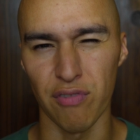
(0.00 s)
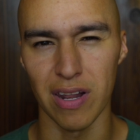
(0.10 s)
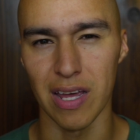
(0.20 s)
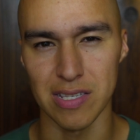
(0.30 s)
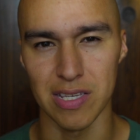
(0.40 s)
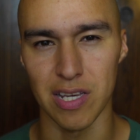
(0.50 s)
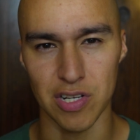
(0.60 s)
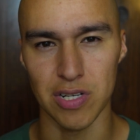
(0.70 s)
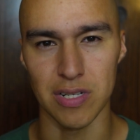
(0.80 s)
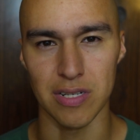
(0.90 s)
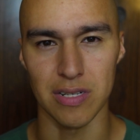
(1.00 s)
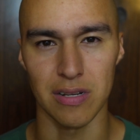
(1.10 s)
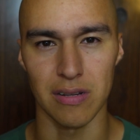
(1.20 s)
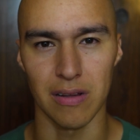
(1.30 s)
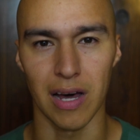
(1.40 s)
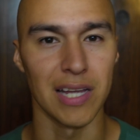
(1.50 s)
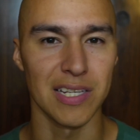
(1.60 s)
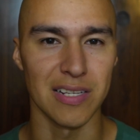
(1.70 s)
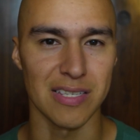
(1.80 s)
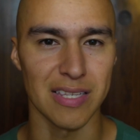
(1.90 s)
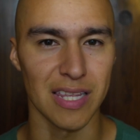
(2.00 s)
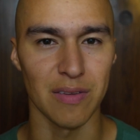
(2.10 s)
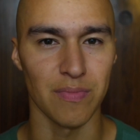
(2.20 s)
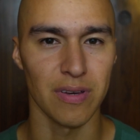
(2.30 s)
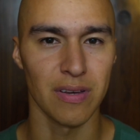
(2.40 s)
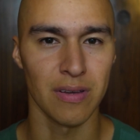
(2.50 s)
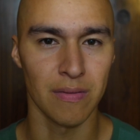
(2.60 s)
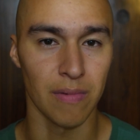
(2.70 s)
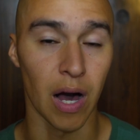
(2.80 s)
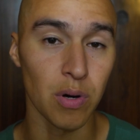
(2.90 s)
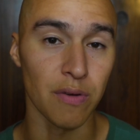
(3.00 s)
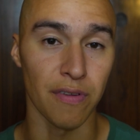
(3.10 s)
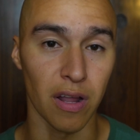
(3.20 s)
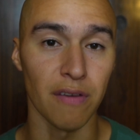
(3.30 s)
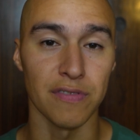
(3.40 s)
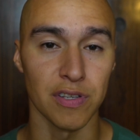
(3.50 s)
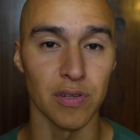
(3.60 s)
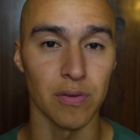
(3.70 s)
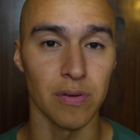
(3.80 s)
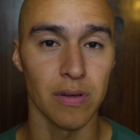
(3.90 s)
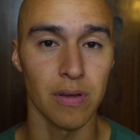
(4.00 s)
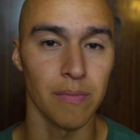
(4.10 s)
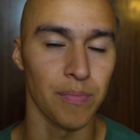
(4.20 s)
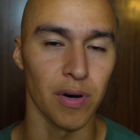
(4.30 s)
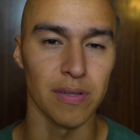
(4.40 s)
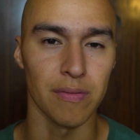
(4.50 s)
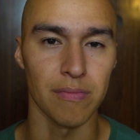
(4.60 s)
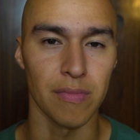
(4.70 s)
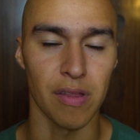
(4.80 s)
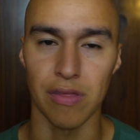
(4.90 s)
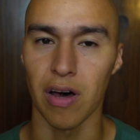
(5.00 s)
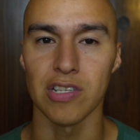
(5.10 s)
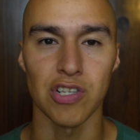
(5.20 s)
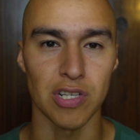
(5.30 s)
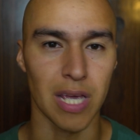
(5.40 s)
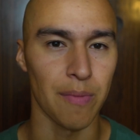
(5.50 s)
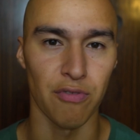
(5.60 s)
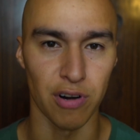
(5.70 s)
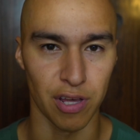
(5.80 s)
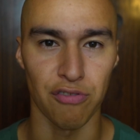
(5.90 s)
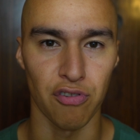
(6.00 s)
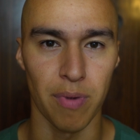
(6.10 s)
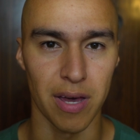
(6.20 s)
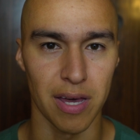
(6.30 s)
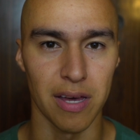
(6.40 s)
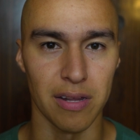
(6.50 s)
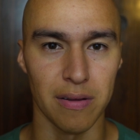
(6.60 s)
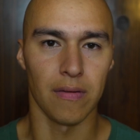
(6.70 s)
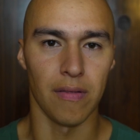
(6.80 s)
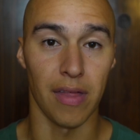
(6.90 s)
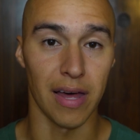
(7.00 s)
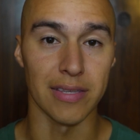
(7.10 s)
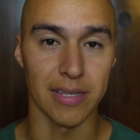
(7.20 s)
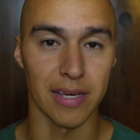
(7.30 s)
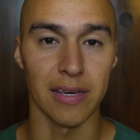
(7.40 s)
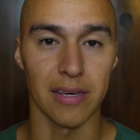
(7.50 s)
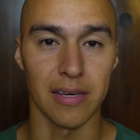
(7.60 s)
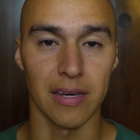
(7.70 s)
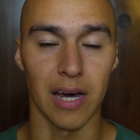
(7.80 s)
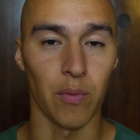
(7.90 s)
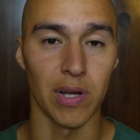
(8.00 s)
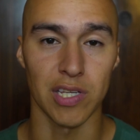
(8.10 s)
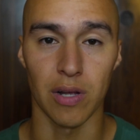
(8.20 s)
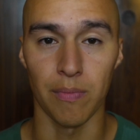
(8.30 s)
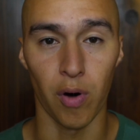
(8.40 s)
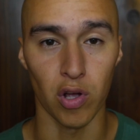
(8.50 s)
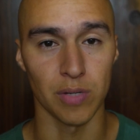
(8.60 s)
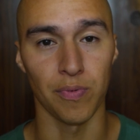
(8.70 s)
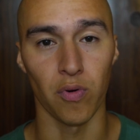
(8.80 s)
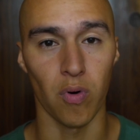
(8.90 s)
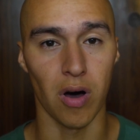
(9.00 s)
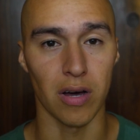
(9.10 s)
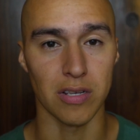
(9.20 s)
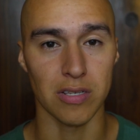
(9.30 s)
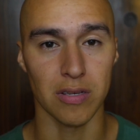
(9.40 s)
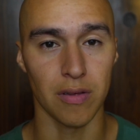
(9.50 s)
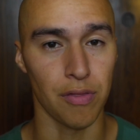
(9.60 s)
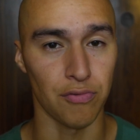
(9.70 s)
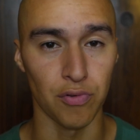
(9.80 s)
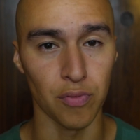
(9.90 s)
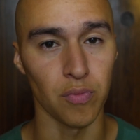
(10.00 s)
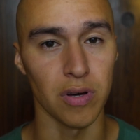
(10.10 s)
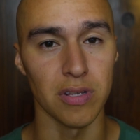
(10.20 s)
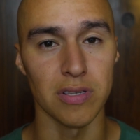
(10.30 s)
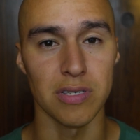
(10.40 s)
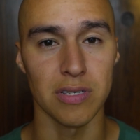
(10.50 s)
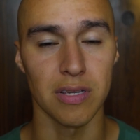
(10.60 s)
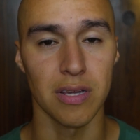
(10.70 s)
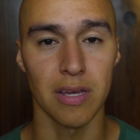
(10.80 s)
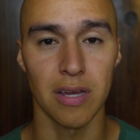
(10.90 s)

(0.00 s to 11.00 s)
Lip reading: realization, I didn't sleep. I would have loved to, but the thoughts just kept running through my head. That day, I went on multiple walks through the woods.